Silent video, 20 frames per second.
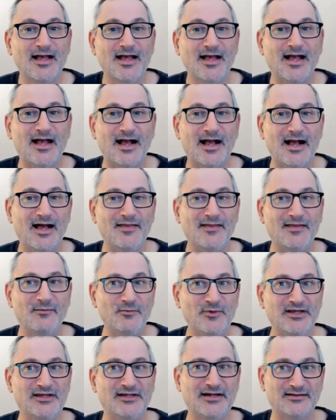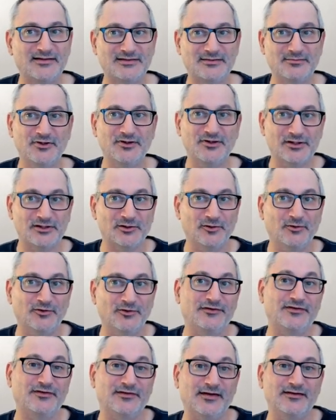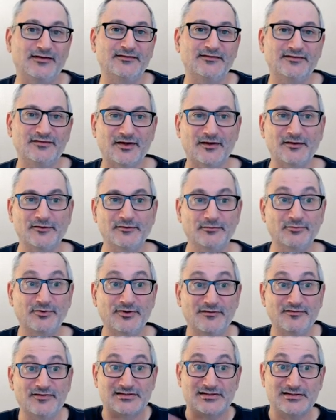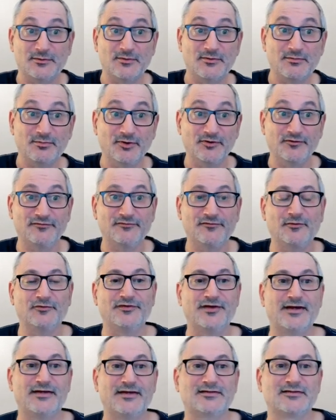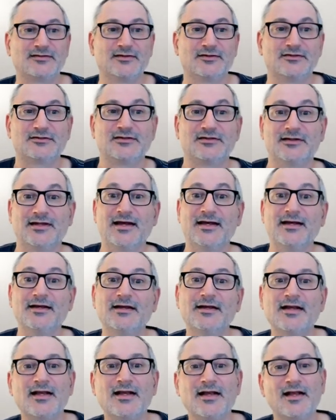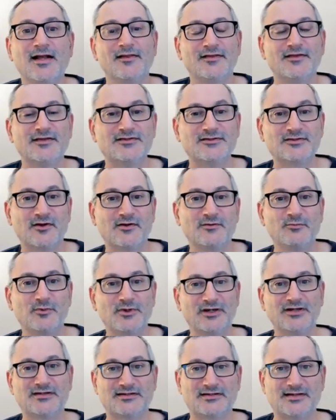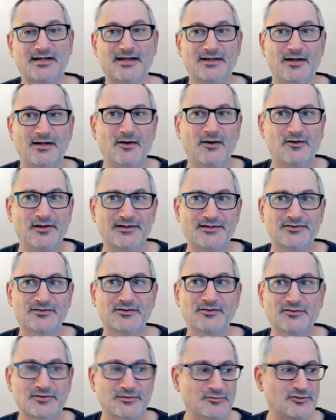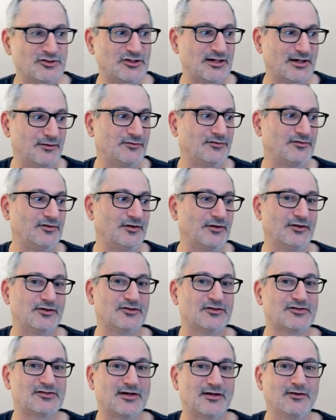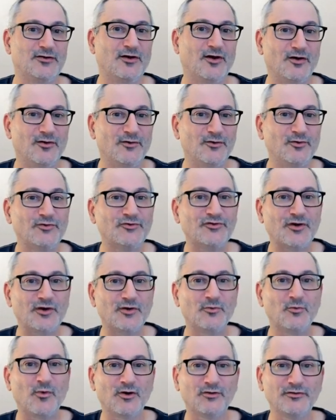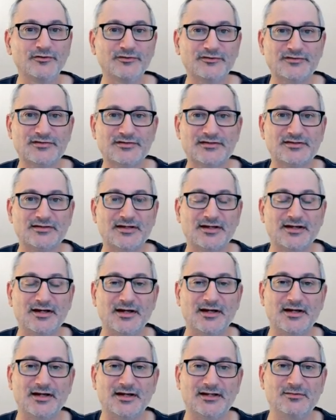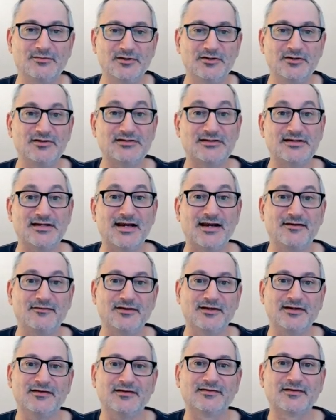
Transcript: And then we can add some other clauses in. So previously we put full text search in there. This time we're going to say, oh, let's do some geo search. So I also want community areas